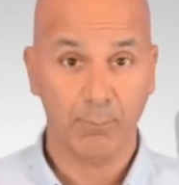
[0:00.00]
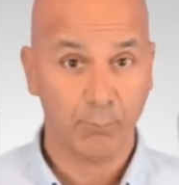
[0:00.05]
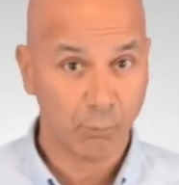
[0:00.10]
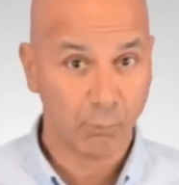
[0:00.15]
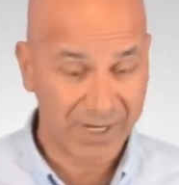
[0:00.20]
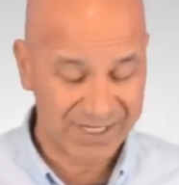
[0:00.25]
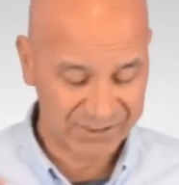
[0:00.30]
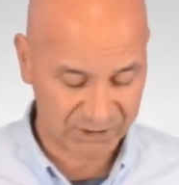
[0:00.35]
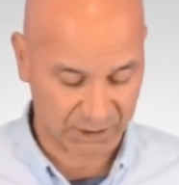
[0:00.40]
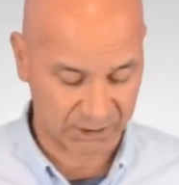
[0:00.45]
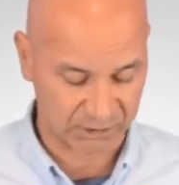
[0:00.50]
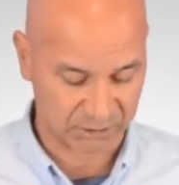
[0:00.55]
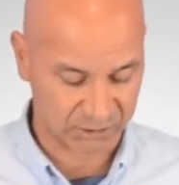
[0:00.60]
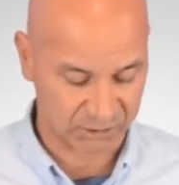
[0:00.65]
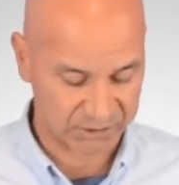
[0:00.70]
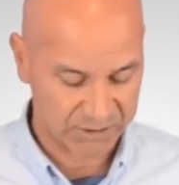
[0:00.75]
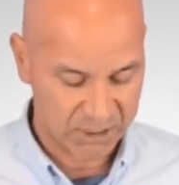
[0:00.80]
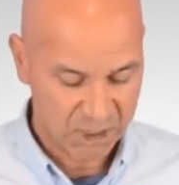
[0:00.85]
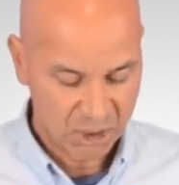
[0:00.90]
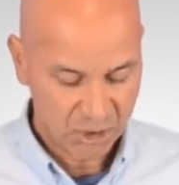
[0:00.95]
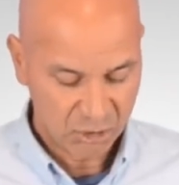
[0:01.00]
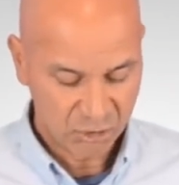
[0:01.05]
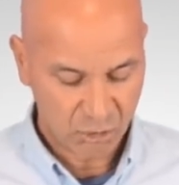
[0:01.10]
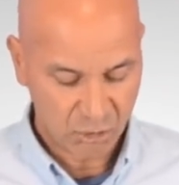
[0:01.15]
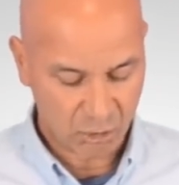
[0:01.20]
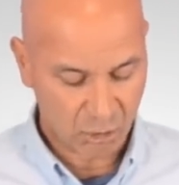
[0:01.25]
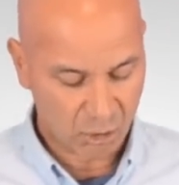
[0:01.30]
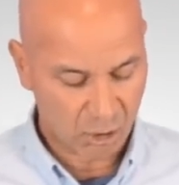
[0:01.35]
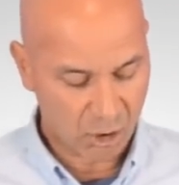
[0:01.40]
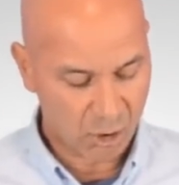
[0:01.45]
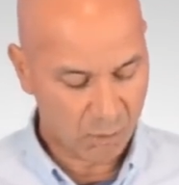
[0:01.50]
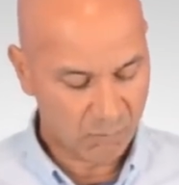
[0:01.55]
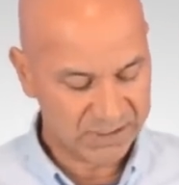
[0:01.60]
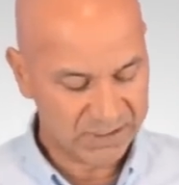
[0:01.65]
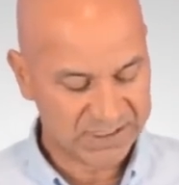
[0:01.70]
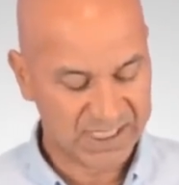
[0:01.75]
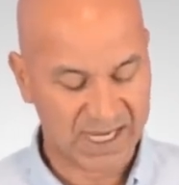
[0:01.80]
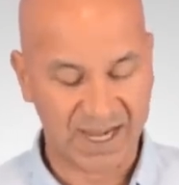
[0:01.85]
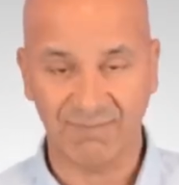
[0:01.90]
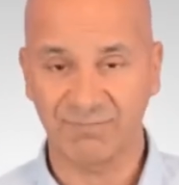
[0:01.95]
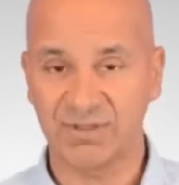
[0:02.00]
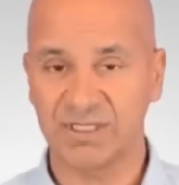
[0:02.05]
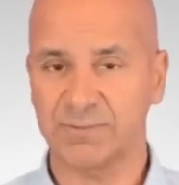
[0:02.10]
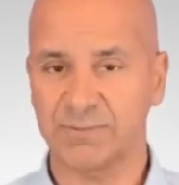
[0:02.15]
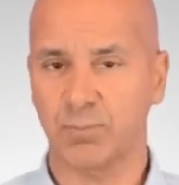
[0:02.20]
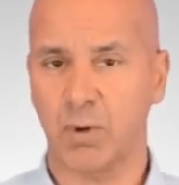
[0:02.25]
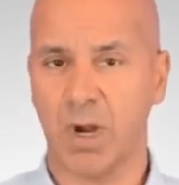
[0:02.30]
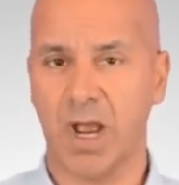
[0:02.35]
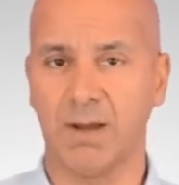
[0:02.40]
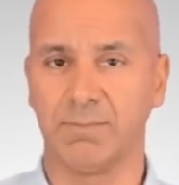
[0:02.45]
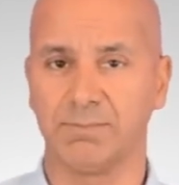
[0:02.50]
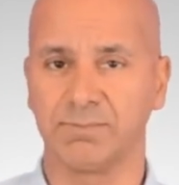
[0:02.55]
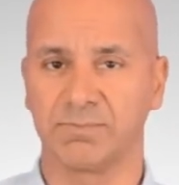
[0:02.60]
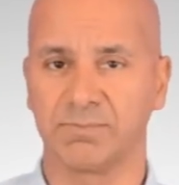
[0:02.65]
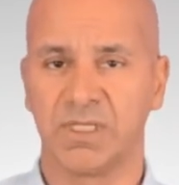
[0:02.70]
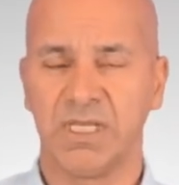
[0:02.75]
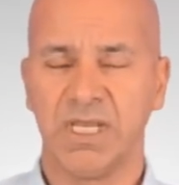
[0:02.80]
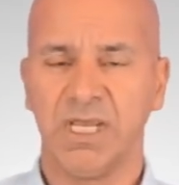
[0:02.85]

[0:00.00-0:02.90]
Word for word: price hunters, you'll always have this problem.